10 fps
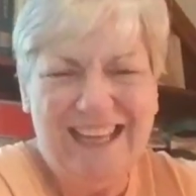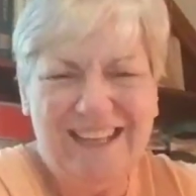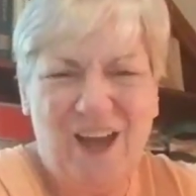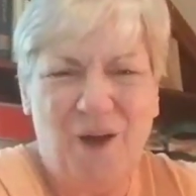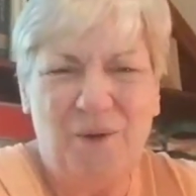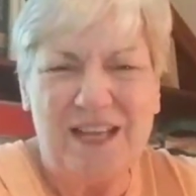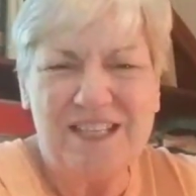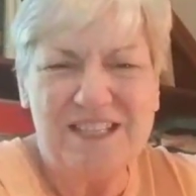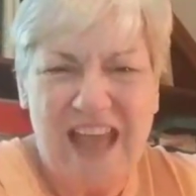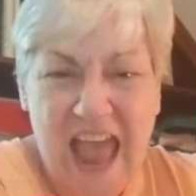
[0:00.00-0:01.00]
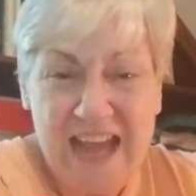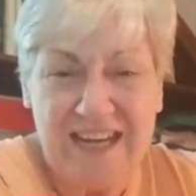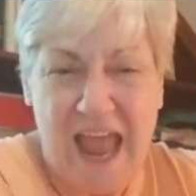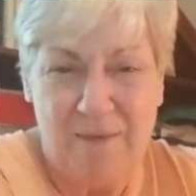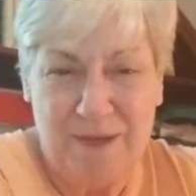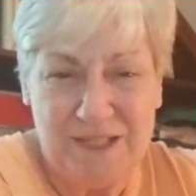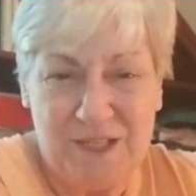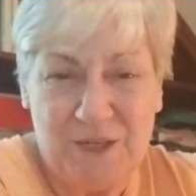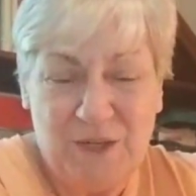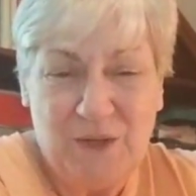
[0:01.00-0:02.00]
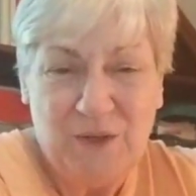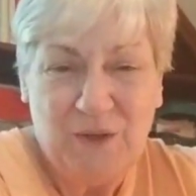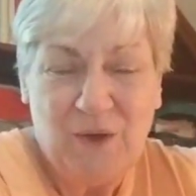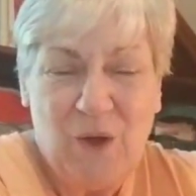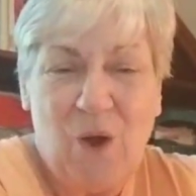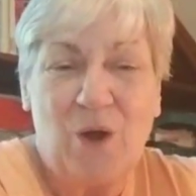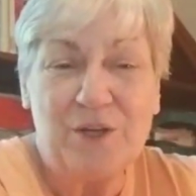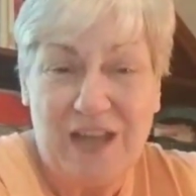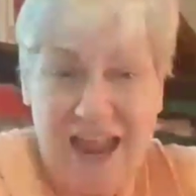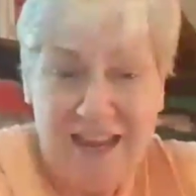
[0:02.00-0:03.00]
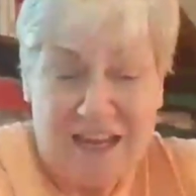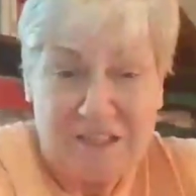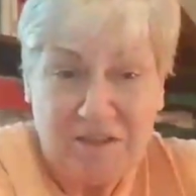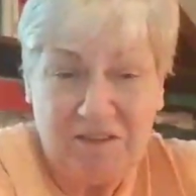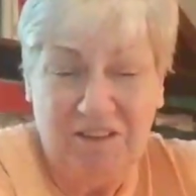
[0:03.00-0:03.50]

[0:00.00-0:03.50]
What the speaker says: No, it's dag nabbit or dang it.